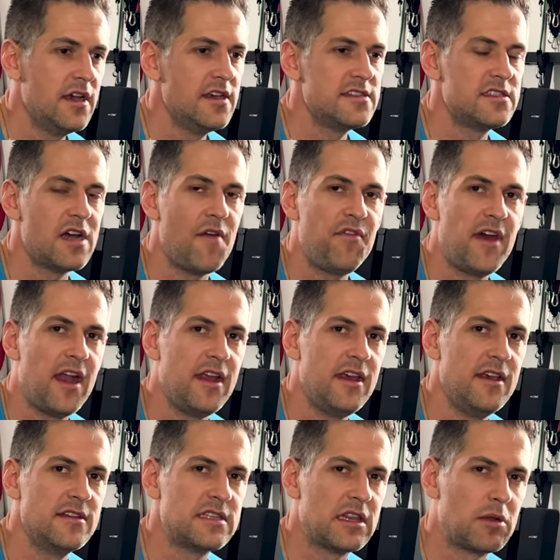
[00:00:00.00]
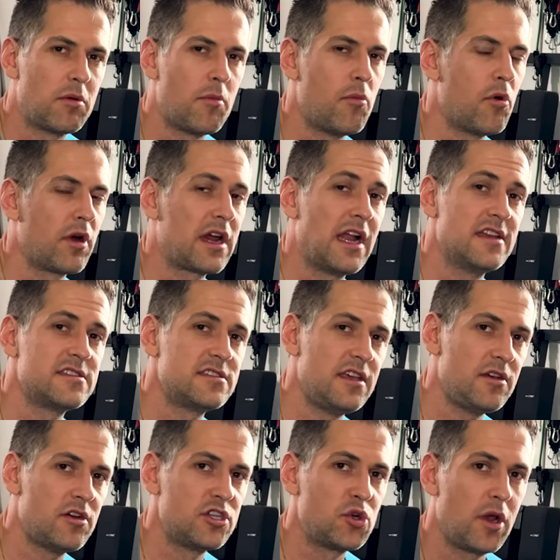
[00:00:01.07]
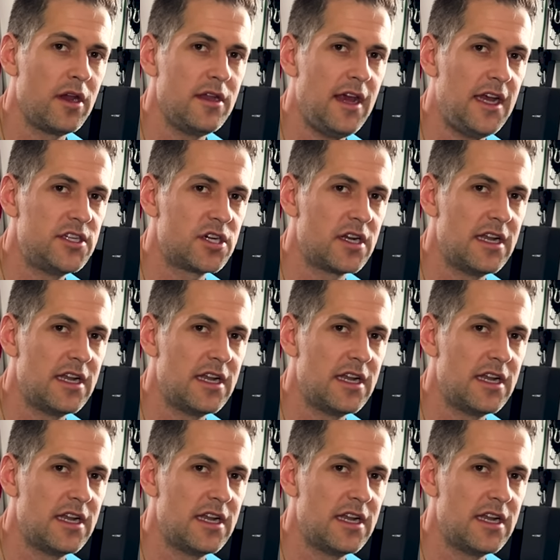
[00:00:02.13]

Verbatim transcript: stuff that is a little bit more kind of single joint nature,